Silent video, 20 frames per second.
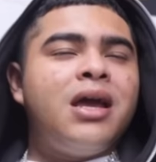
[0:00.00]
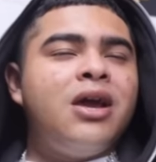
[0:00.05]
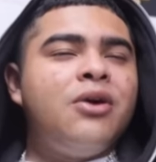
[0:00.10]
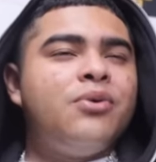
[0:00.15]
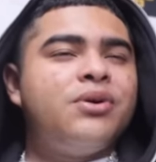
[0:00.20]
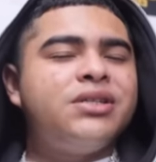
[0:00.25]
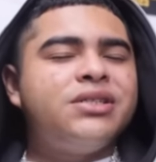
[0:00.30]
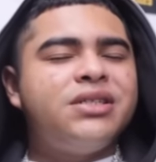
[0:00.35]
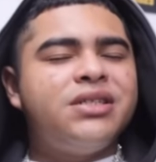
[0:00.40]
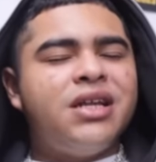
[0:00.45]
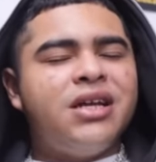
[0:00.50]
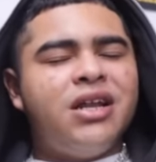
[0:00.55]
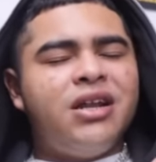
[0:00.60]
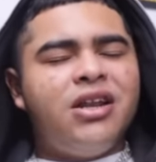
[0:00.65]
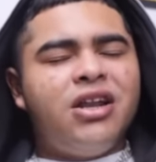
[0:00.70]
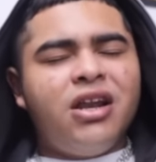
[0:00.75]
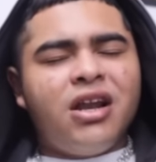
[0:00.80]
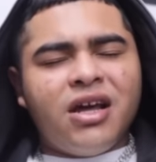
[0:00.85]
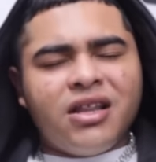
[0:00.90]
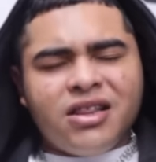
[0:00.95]
It was
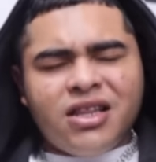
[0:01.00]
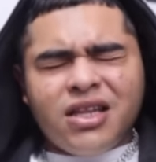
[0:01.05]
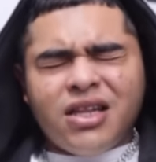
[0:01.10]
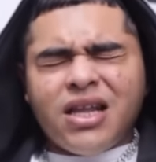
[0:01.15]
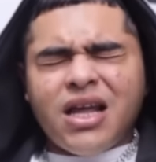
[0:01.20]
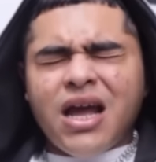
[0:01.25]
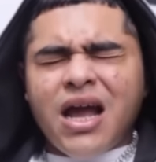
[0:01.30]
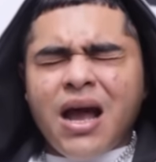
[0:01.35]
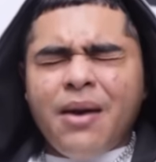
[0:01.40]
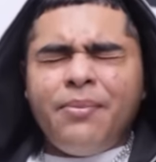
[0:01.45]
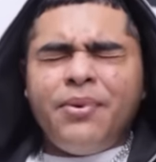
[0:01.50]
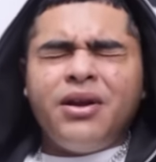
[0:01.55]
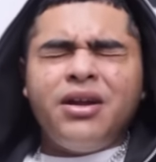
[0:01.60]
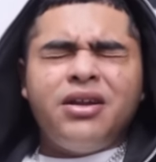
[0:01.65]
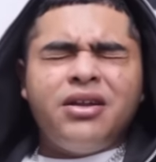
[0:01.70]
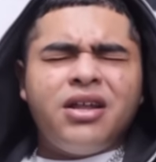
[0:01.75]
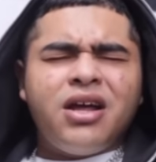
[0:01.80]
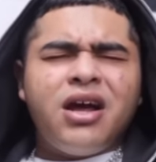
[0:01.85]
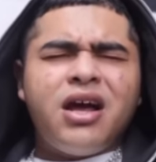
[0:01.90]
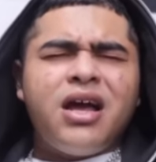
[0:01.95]
nothing that happened
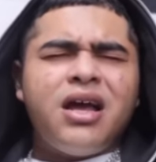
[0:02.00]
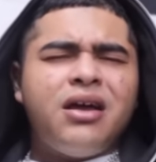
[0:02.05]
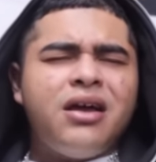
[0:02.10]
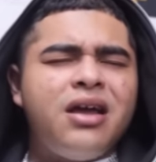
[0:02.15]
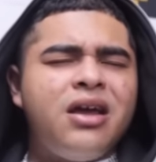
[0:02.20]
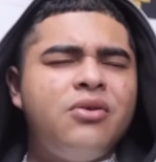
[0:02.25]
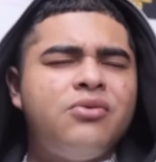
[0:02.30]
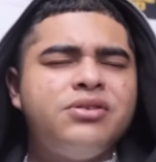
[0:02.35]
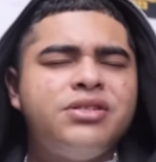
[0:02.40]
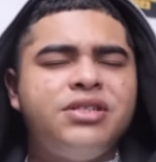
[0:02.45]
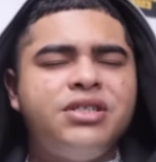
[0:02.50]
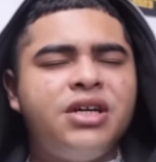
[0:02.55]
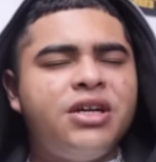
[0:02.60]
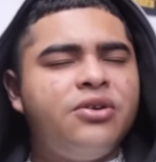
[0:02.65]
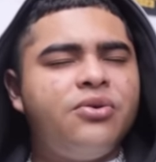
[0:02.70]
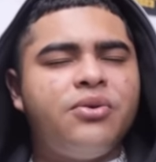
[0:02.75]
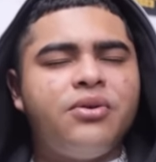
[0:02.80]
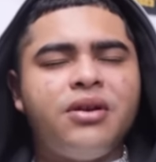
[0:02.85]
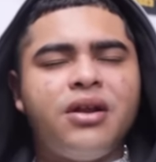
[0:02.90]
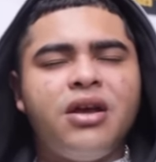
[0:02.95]
in that. It was
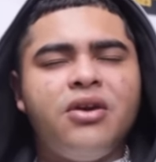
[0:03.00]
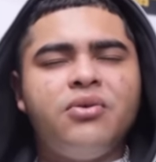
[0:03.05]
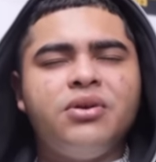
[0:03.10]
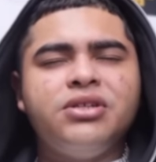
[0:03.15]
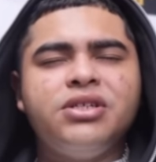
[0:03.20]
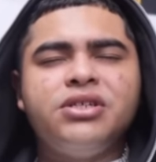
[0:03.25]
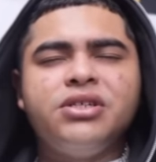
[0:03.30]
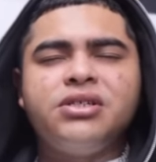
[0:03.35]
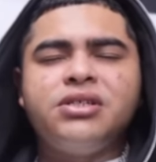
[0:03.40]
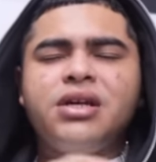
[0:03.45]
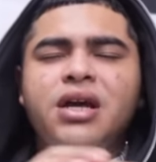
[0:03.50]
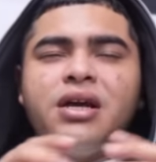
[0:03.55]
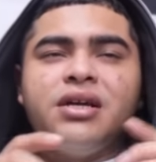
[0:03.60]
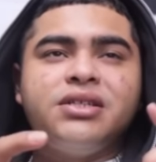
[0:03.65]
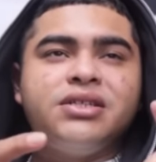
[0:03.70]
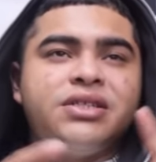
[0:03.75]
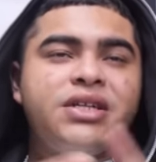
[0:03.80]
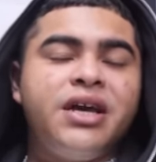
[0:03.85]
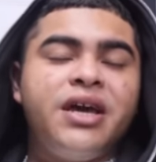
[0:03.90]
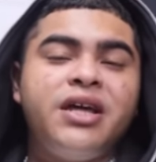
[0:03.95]
genuine. It was just
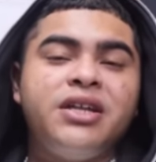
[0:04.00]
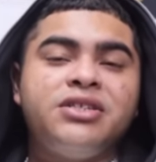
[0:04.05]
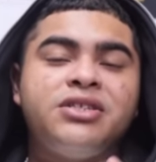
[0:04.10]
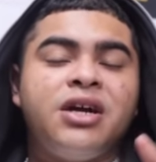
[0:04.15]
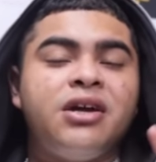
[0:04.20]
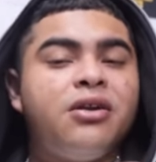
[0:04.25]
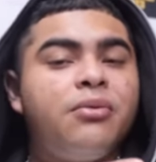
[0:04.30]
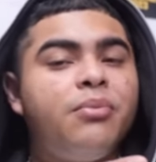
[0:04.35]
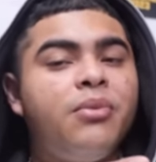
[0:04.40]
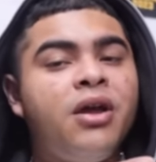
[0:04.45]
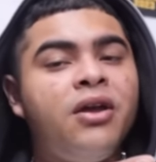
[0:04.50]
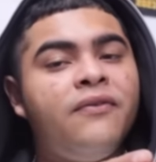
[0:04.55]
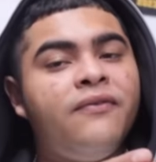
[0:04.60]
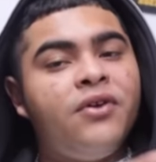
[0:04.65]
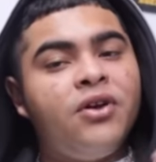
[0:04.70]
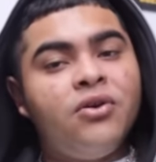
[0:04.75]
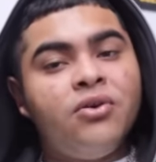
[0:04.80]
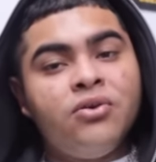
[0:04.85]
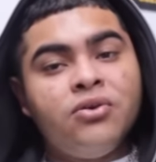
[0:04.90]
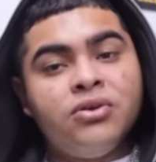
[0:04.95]
Cid trying to make
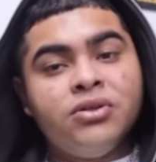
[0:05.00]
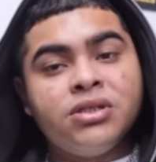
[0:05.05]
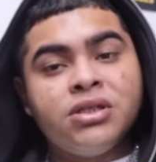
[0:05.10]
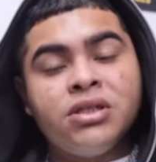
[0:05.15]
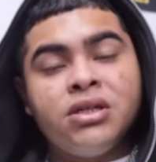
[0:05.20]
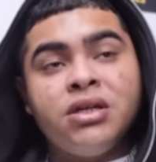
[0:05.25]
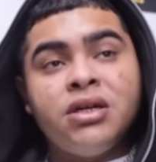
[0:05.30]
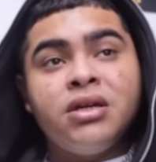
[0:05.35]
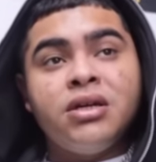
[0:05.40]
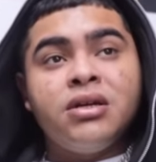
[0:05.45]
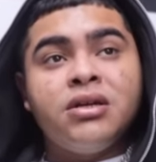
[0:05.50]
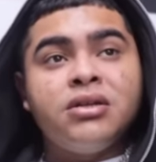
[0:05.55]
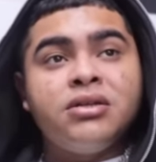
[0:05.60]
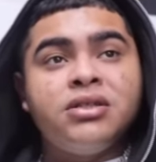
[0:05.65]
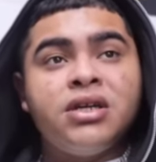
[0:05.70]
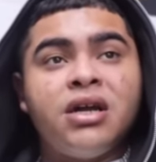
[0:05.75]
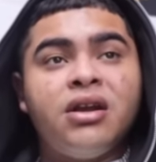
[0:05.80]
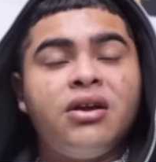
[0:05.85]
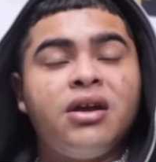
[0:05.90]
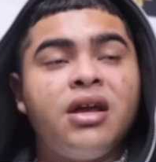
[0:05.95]
views,
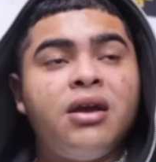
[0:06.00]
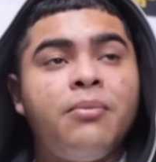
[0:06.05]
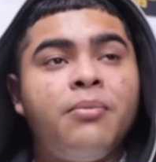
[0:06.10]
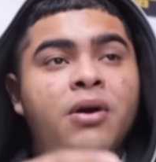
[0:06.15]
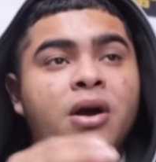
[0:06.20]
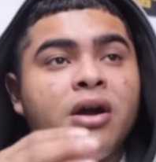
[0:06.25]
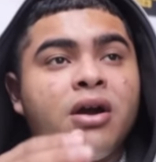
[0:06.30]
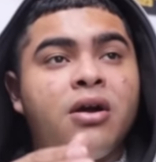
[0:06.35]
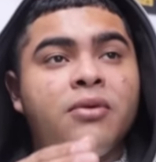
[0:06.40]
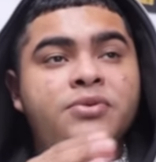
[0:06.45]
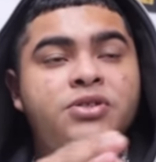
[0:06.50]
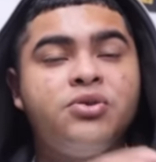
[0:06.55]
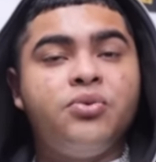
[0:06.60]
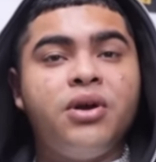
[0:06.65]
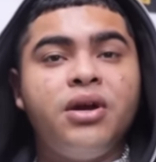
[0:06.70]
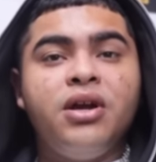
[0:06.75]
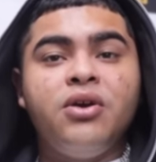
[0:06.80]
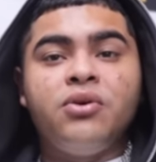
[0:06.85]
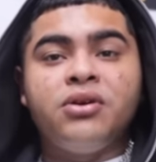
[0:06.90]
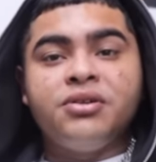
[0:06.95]
trying to get back up to
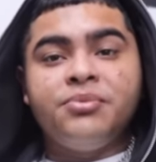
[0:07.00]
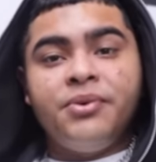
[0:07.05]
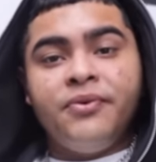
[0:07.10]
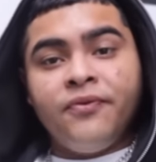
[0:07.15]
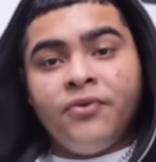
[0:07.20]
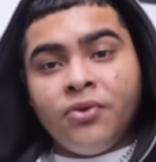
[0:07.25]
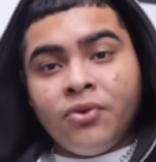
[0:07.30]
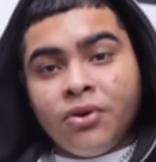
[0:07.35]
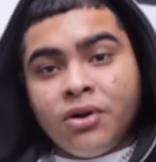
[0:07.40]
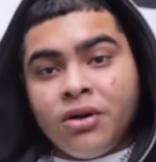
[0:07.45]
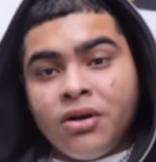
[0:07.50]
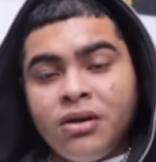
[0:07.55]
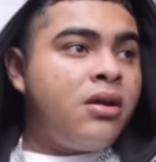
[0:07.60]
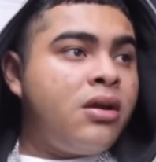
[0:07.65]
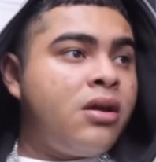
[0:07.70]
where he was before.